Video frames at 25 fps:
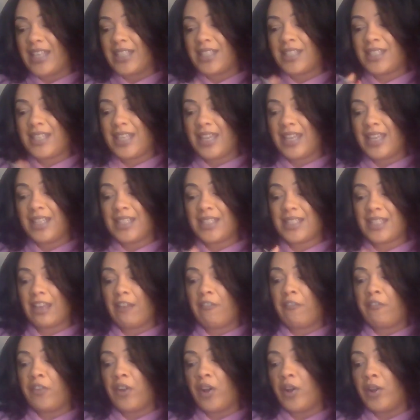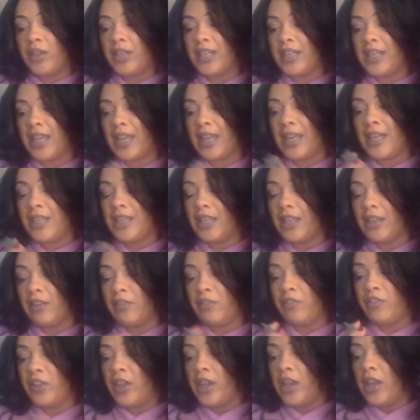that says falling in
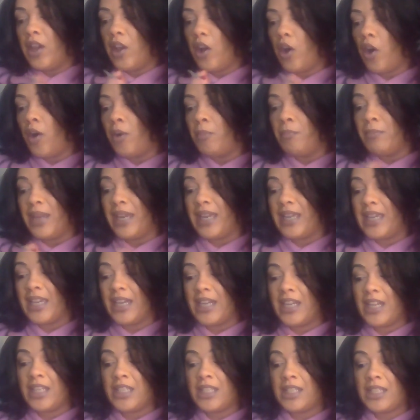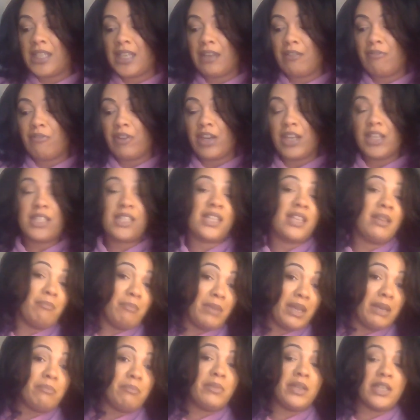love or making a serious
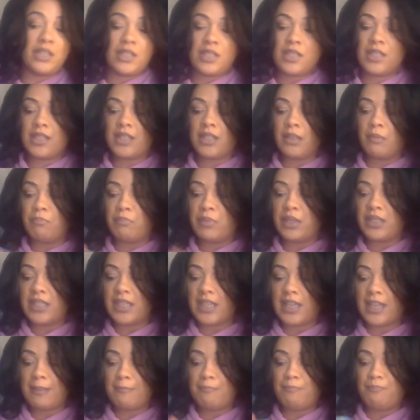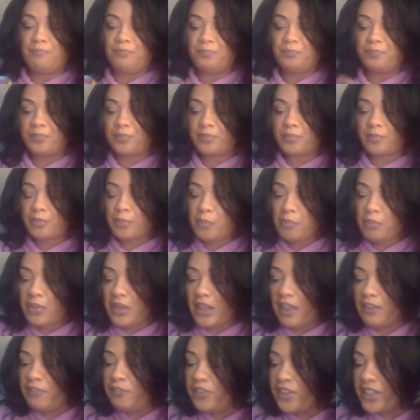commitment to somebody
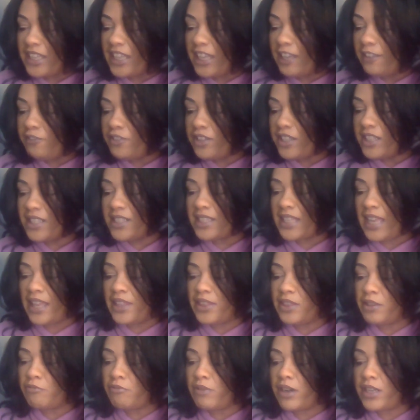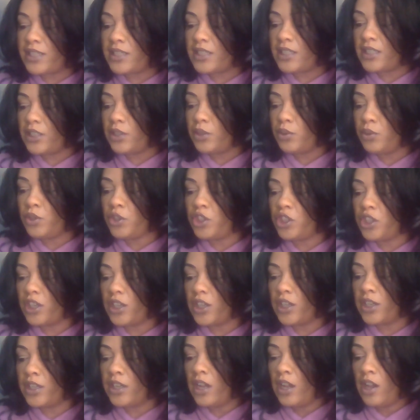forgiveness and the
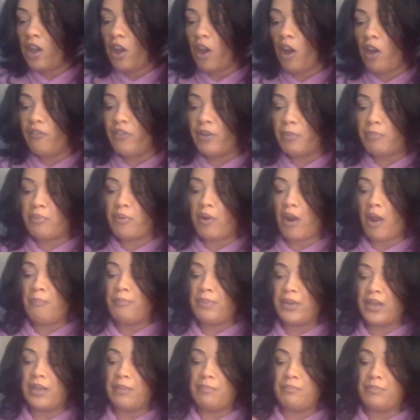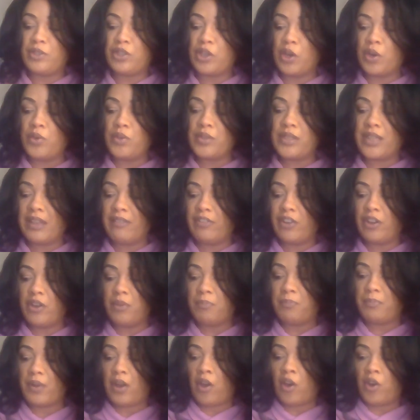resolution of a problem. Don't give
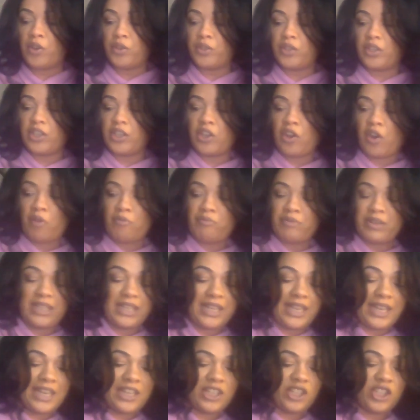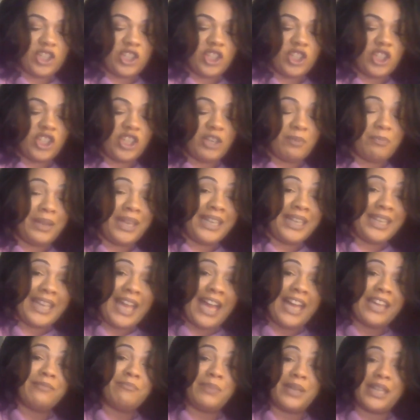up on your relationship. It
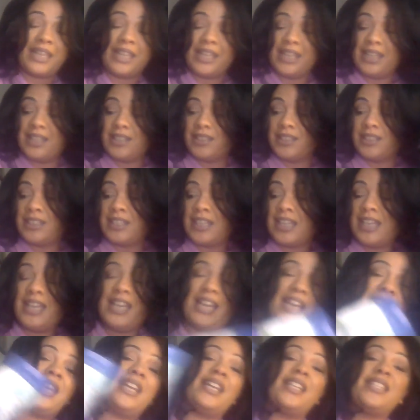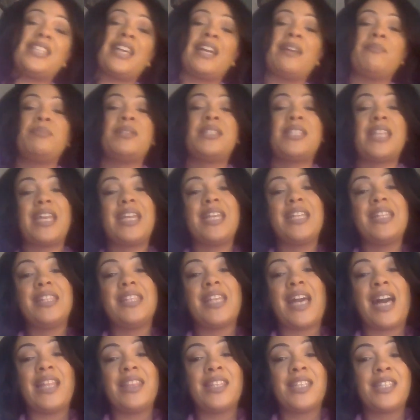can be healed. And as I'm saying
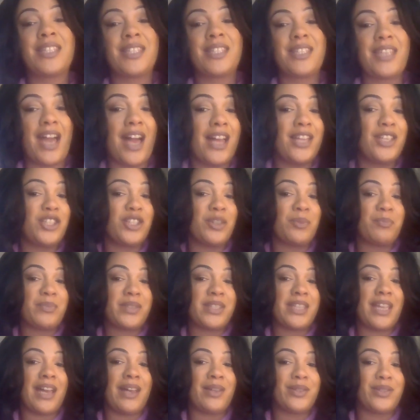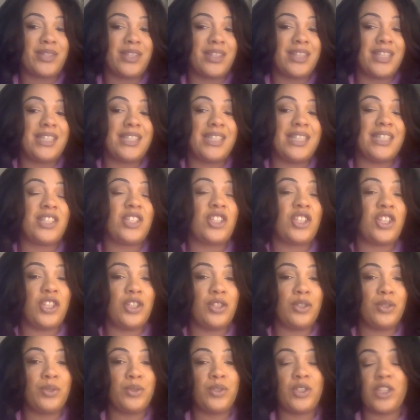that, the star jumps out. So this is
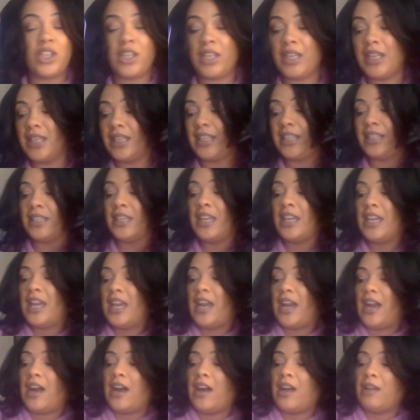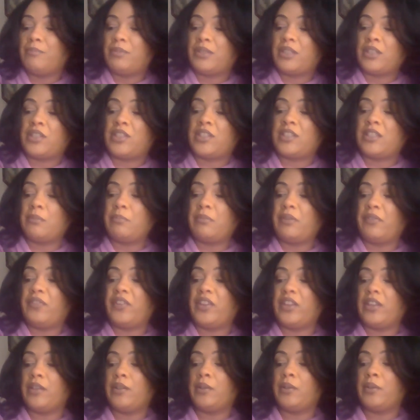huge healing. Um, so some of
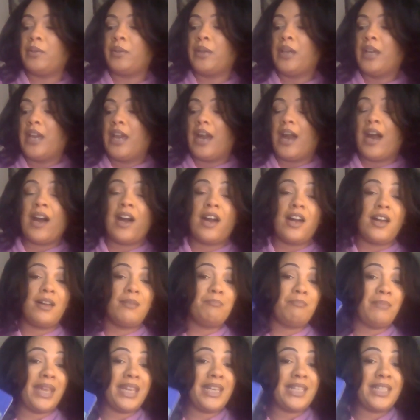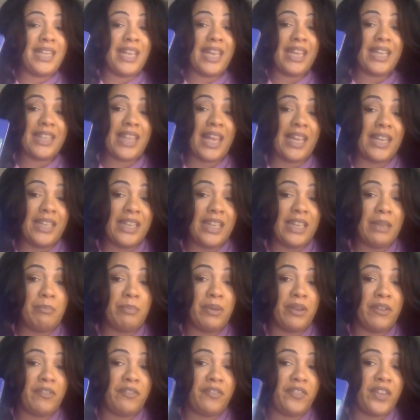you uh, may take that leap
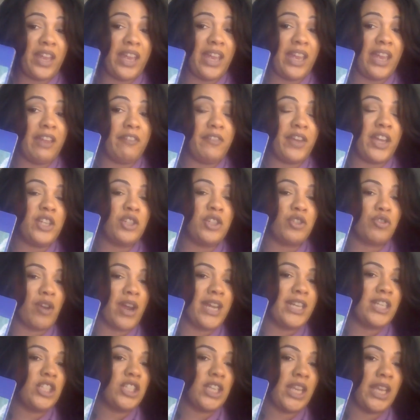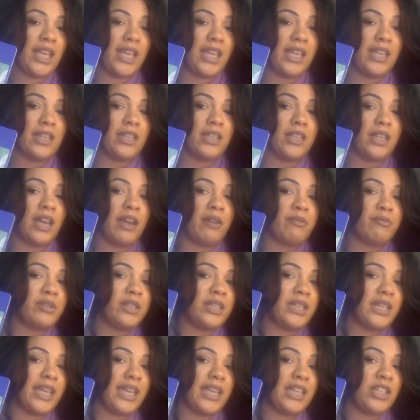of faith and try to heal a
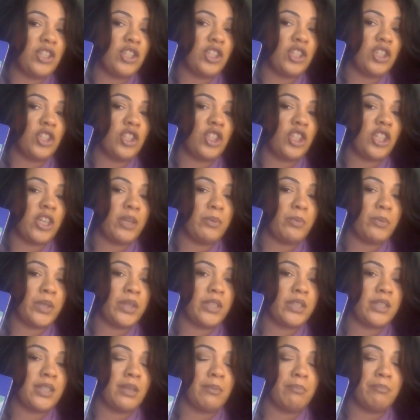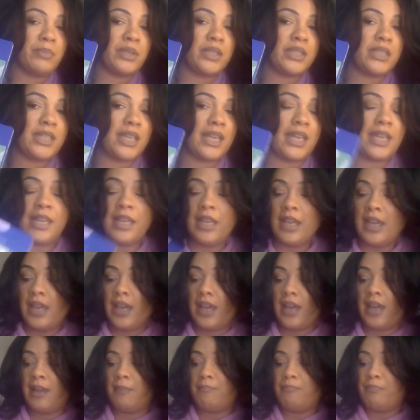relationship with somebody.
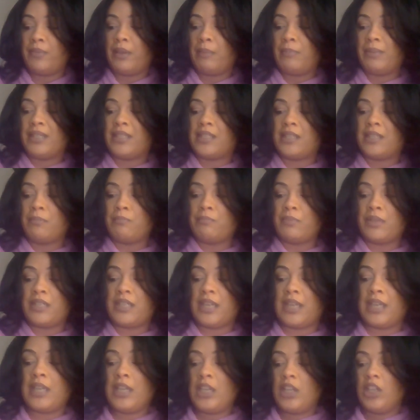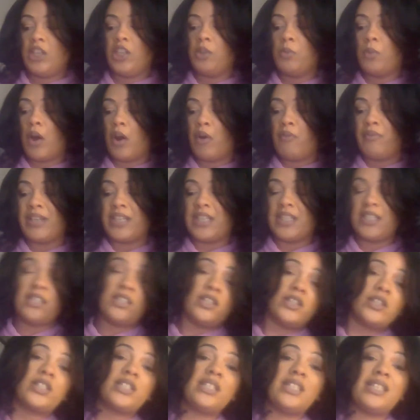Um, maybe somebody you already
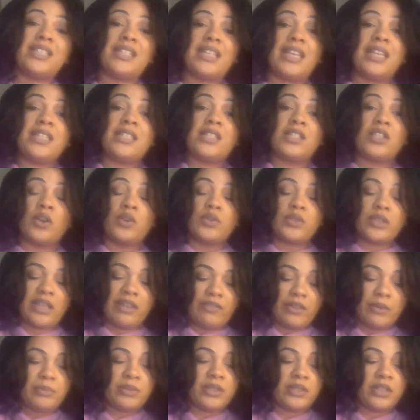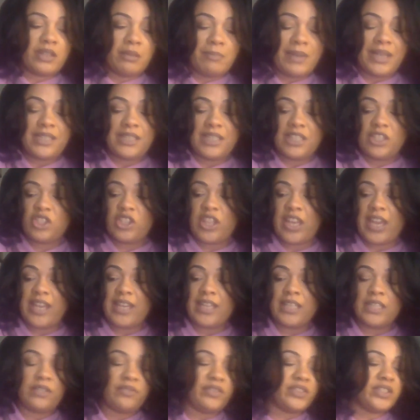know because it says don't give up. So the message there
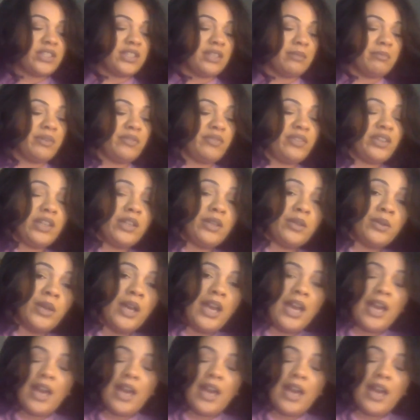is for some of you,